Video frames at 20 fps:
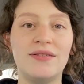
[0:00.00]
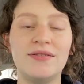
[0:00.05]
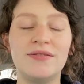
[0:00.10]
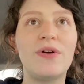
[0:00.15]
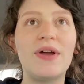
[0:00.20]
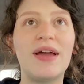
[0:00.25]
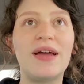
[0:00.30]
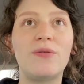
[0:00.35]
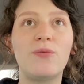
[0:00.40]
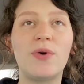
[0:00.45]

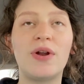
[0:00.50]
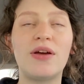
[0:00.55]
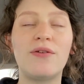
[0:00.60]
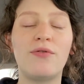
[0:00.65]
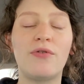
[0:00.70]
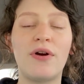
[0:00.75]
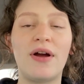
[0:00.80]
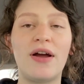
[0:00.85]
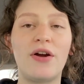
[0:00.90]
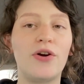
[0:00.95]
And
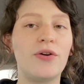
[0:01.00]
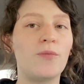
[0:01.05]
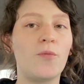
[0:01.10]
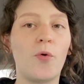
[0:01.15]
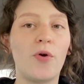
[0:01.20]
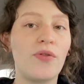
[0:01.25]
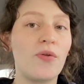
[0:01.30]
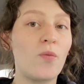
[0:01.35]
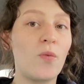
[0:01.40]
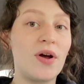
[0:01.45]
whenever I earn
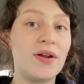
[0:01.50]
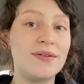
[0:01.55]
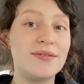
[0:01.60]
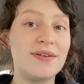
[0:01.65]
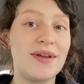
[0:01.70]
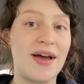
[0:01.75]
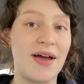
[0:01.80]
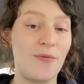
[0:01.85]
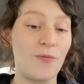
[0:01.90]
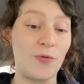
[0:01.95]
more than 1,
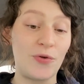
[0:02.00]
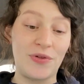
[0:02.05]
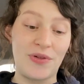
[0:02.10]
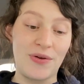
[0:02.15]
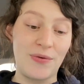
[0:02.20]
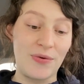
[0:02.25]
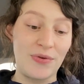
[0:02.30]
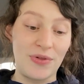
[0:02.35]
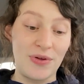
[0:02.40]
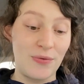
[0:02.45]
I'm really,
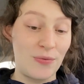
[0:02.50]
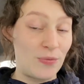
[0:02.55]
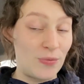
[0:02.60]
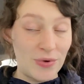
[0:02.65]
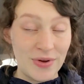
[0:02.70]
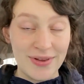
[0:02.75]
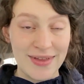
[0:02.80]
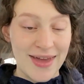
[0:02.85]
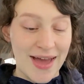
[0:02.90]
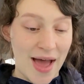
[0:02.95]
really,
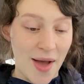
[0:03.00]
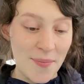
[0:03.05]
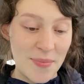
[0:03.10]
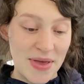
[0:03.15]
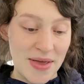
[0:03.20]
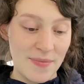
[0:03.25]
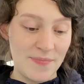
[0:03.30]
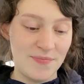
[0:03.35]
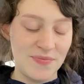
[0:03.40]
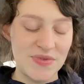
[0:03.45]
really
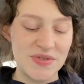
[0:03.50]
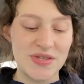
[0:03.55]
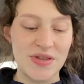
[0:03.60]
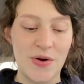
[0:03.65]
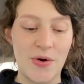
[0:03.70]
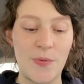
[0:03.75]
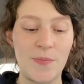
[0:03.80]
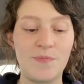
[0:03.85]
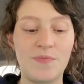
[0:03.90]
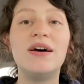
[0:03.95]
happy.
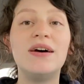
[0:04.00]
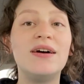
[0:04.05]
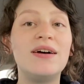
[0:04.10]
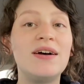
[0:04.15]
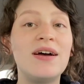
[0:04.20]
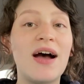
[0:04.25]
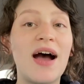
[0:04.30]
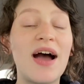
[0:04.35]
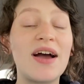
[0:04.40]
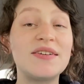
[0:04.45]
So
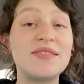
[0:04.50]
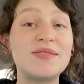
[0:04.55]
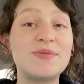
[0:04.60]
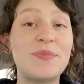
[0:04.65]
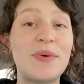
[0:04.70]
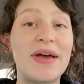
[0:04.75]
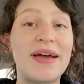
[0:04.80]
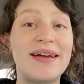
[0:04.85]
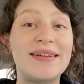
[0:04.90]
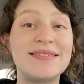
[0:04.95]
I
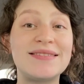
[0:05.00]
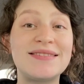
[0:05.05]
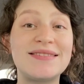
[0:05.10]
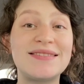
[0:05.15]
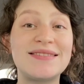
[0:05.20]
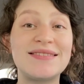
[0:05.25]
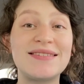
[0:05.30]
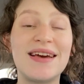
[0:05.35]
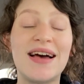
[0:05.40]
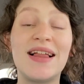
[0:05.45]

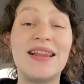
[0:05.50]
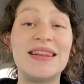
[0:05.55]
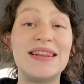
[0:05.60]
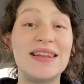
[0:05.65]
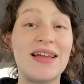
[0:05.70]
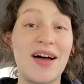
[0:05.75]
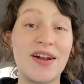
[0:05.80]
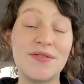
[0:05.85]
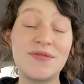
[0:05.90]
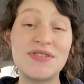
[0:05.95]
spent a
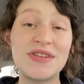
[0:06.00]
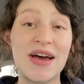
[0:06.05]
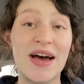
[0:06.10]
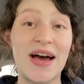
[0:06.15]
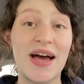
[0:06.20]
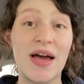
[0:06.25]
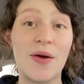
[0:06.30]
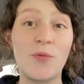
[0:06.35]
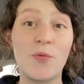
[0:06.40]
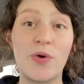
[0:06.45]
lot of
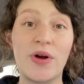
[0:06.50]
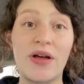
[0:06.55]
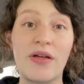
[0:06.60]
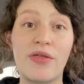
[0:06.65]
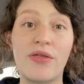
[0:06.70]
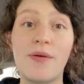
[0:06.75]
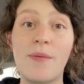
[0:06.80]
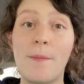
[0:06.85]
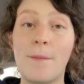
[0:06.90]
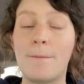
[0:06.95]
time
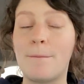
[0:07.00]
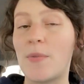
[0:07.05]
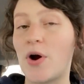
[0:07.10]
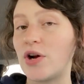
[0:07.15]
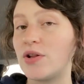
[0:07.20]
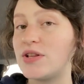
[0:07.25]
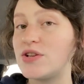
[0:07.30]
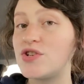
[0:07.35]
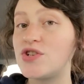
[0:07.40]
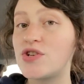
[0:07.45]
with
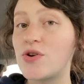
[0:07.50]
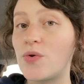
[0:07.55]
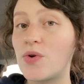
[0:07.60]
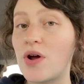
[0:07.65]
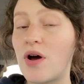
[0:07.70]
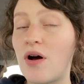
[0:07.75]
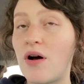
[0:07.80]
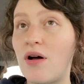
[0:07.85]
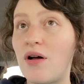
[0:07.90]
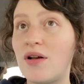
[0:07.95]
Marla
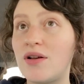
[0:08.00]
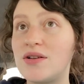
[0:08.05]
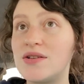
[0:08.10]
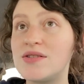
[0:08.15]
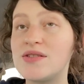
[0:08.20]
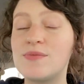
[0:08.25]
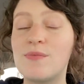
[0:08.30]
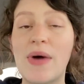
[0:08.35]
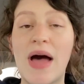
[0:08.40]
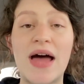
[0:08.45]

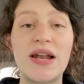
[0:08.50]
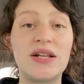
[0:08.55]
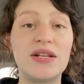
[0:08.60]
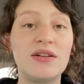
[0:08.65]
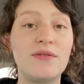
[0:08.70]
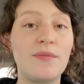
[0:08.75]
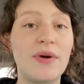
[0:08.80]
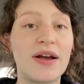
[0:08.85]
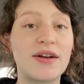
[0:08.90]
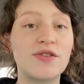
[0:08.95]
Schoenhals,
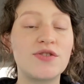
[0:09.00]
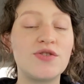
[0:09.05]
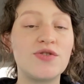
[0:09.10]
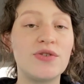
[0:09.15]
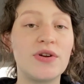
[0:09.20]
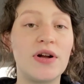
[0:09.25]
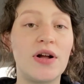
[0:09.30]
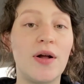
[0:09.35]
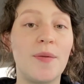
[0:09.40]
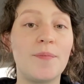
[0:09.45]
Madeline
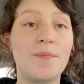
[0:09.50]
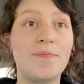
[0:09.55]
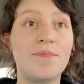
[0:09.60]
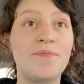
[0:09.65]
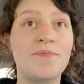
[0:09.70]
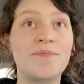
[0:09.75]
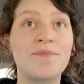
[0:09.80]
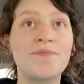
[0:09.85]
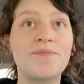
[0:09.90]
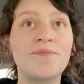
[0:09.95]
Beckstrom,
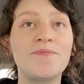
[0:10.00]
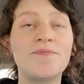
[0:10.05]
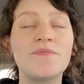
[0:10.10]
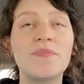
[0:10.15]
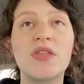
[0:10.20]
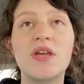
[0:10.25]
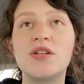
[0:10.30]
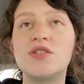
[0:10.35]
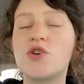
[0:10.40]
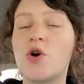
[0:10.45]

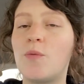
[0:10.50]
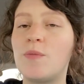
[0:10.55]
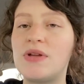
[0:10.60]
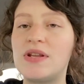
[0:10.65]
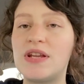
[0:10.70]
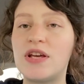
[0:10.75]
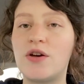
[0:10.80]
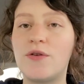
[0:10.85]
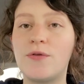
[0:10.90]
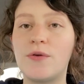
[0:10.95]
Toby
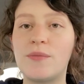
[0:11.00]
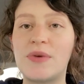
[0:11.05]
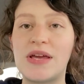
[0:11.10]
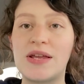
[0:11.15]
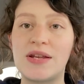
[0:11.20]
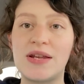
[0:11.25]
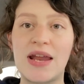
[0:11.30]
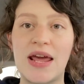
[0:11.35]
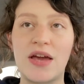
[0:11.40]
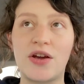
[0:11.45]
Neal from
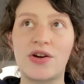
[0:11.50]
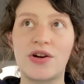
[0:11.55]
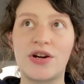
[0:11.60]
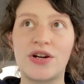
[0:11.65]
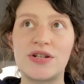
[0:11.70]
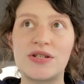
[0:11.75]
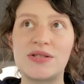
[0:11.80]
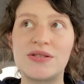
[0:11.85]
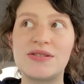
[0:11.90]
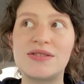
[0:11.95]
Eaton
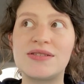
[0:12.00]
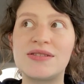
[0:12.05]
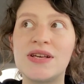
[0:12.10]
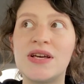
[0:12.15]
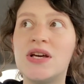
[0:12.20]
Acres.